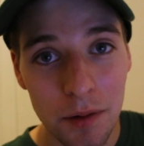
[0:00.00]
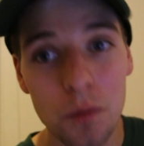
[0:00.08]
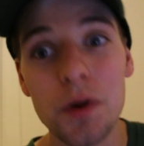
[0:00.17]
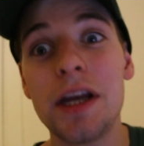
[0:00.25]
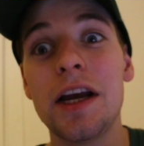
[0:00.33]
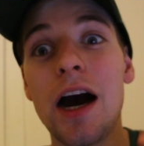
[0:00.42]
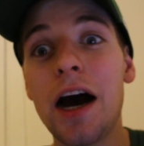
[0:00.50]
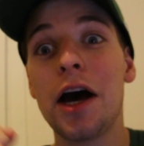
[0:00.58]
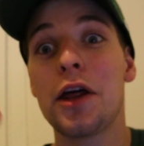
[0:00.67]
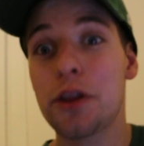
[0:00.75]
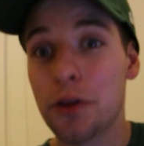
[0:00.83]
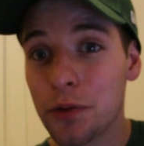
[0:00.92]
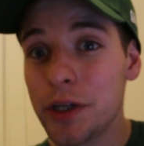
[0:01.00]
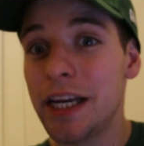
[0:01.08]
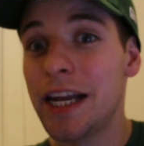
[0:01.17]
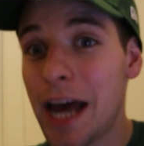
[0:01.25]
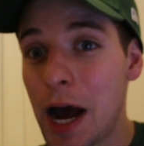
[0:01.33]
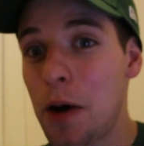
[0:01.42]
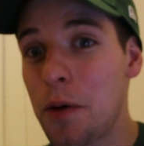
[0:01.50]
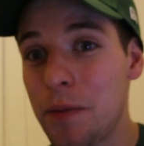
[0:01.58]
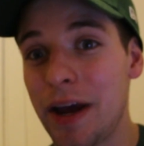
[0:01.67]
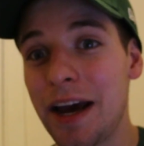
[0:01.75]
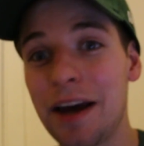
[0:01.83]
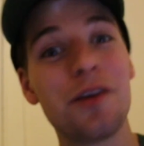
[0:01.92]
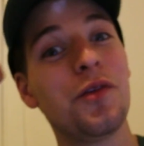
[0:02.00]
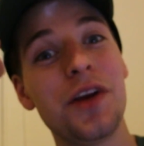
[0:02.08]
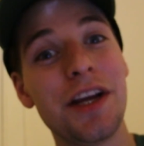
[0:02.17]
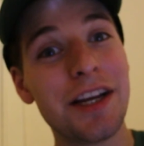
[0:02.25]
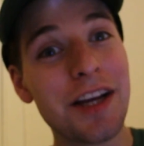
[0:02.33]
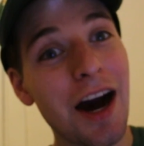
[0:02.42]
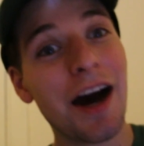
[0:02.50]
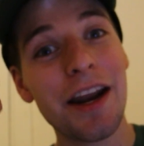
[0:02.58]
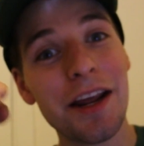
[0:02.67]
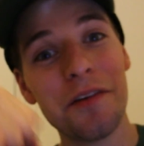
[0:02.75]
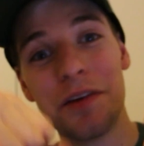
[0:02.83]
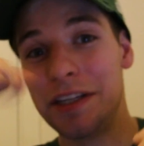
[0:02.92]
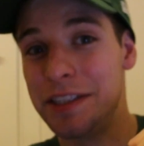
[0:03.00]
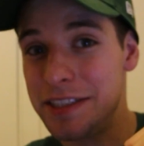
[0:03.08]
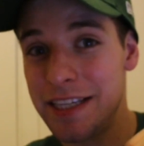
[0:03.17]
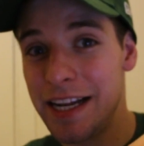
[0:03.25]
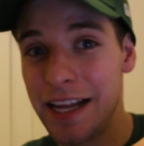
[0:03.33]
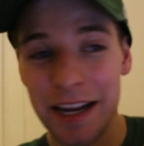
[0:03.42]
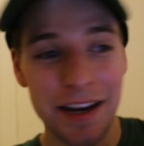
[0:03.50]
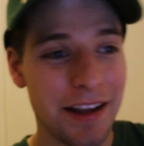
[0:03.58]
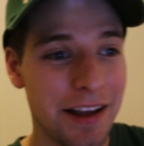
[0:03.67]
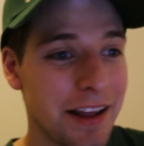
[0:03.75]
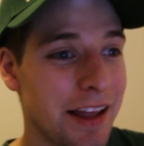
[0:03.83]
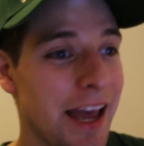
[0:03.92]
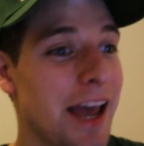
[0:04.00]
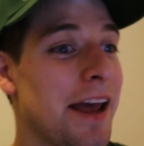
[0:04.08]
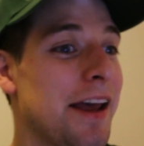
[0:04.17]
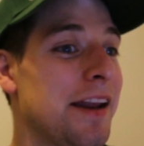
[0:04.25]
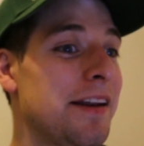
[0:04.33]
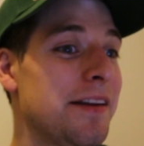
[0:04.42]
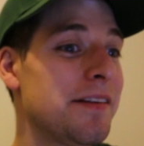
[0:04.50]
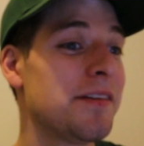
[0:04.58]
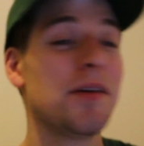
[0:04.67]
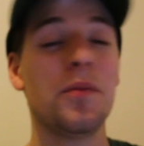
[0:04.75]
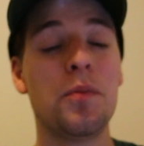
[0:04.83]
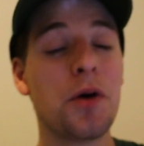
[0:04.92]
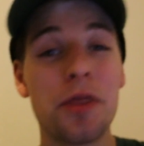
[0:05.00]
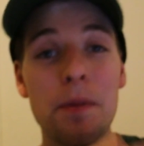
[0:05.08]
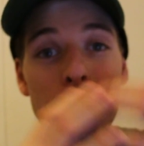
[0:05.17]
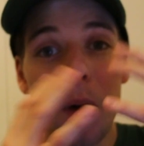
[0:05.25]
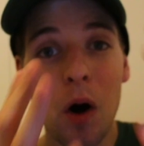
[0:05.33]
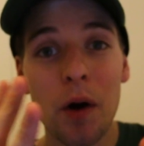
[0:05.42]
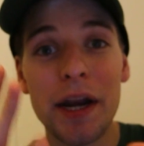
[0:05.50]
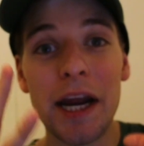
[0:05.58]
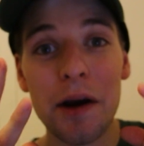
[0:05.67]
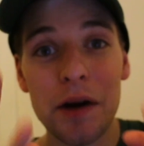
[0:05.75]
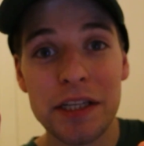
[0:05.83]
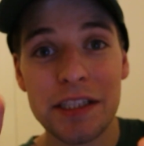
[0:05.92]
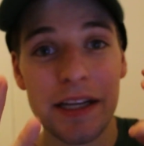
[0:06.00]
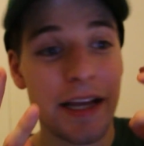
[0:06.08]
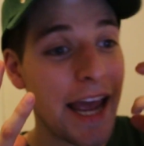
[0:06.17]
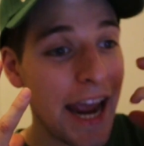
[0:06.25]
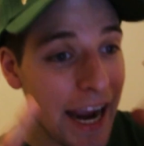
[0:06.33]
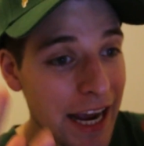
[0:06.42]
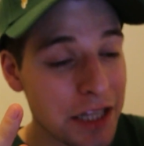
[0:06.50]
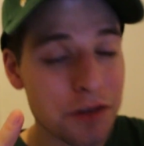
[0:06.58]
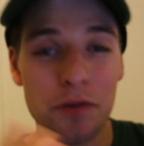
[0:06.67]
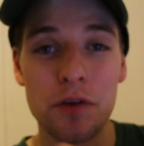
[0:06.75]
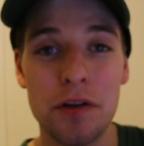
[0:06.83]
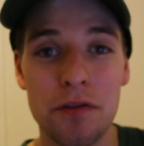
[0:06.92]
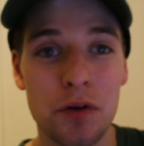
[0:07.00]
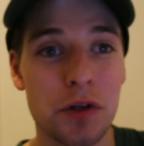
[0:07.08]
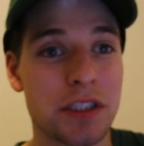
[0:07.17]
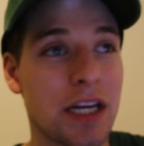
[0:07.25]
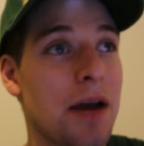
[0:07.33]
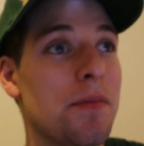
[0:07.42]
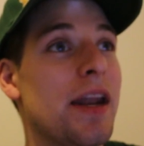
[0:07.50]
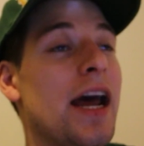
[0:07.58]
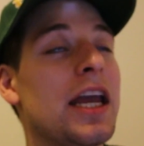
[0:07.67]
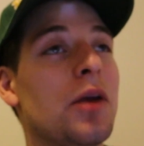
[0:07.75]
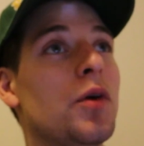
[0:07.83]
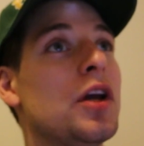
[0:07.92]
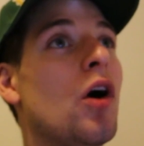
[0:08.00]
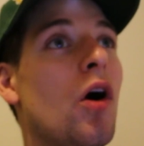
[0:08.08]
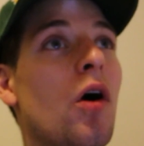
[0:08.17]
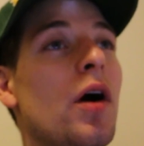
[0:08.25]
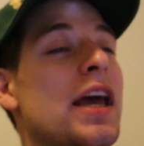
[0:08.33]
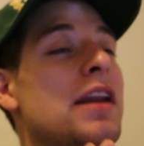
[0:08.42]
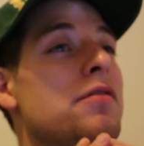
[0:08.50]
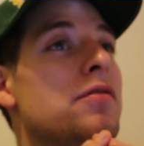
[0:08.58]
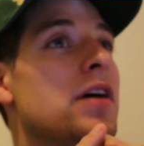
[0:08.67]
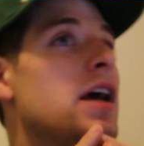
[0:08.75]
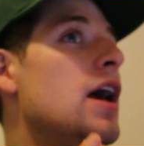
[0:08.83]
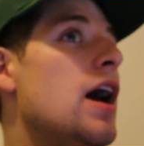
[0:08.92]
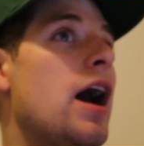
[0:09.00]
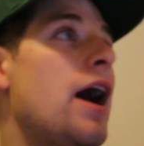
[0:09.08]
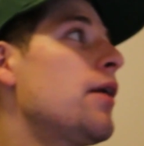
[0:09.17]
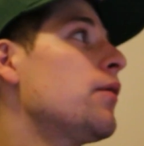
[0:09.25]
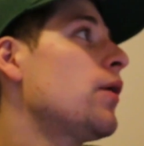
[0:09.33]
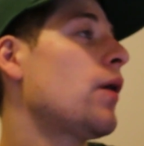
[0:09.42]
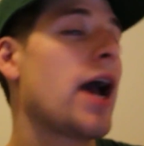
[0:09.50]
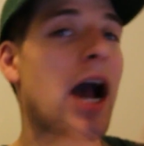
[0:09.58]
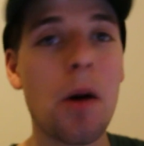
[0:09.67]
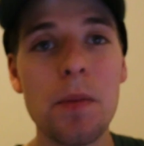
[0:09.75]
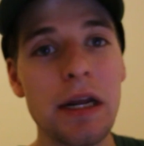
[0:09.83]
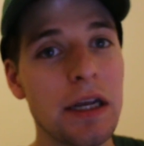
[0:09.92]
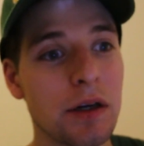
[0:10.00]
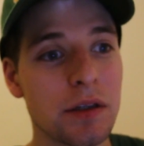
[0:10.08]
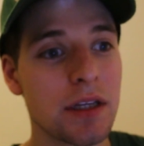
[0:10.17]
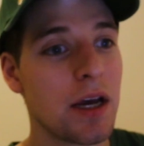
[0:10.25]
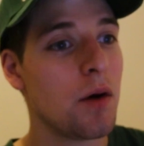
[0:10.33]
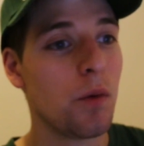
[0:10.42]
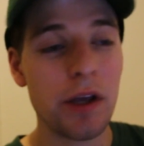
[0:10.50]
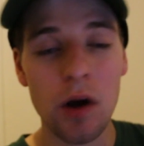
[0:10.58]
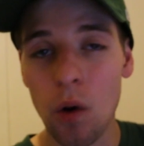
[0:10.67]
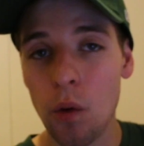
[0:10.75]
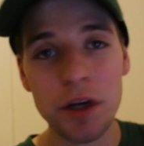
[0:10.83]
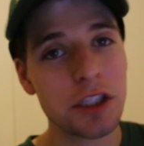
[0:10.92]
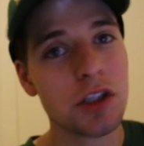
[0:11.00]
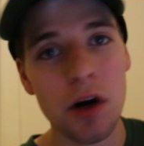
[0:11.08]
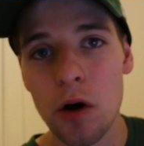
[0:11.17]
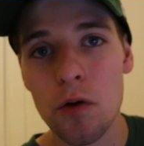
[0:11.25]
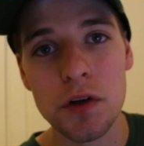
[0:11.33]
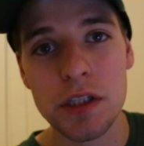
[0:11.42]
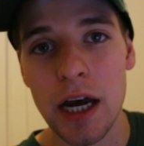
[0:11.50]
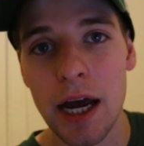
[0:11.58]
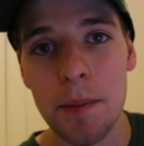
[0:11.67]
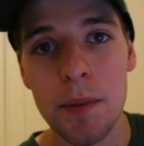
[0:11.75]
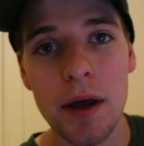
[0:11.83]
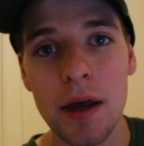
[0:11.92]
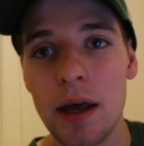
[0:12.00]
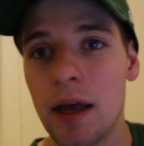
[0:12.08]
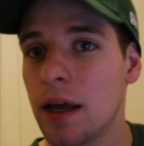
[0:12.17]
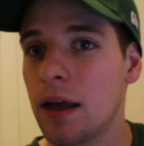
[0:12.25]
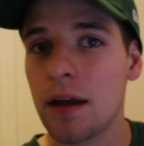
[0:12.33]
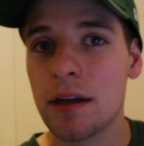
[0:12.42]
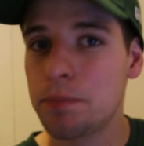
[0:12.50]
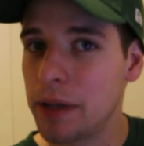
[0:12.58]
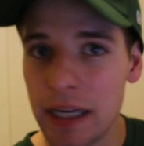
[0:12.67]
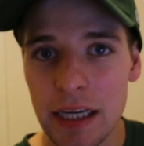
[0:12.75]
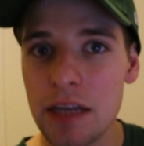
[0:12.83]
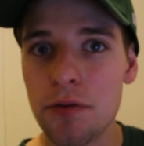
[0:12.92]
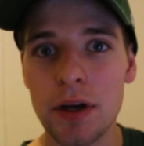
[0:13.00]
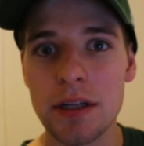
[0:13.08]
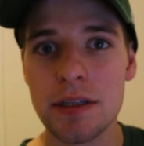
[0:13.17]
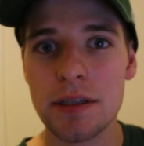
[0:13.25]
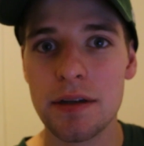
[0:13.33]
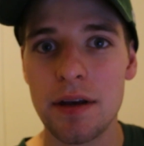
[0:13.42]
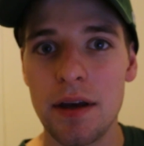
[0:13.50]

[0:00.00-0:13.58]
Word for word: We got a three and out, man. We got it. We did it. And put the ball in Aaron's hands for the first time that I can recall in I don't know how many years. We always start overtime playing defense.